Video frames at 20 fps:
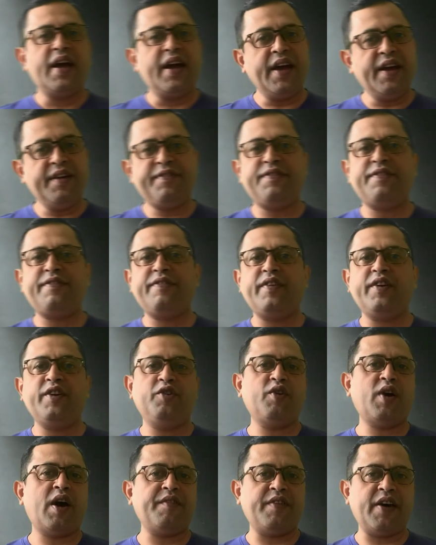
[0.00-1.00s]
If
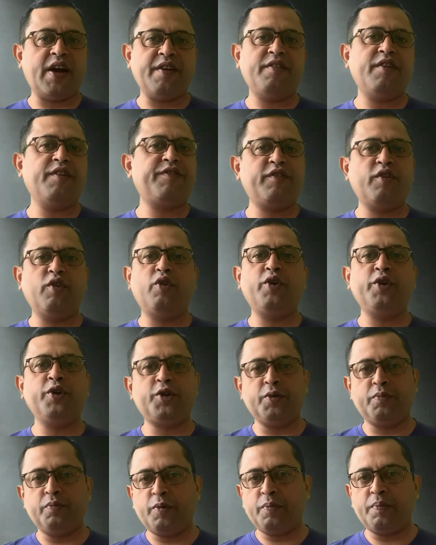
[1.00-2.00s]
you have ever flown
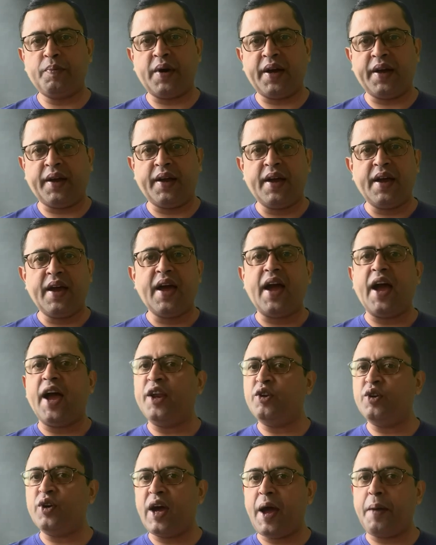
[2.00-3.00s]
into Mumbai
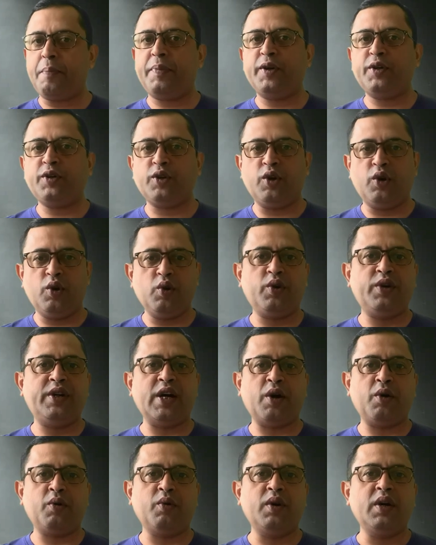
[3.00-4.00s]
and you happen to look
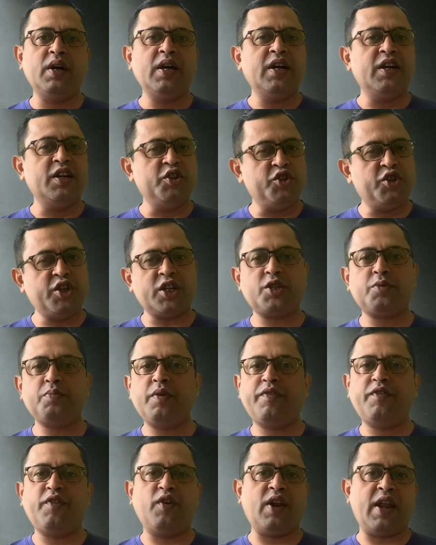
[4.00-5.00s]
down just
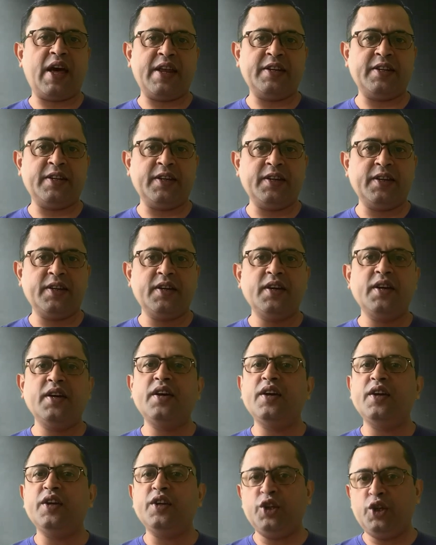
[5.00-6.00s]
before landing,
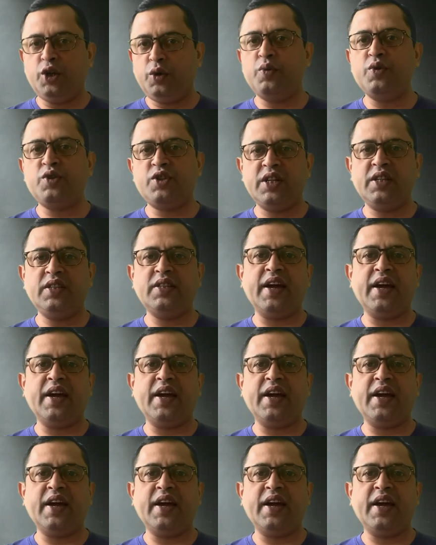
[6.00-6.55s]
you would see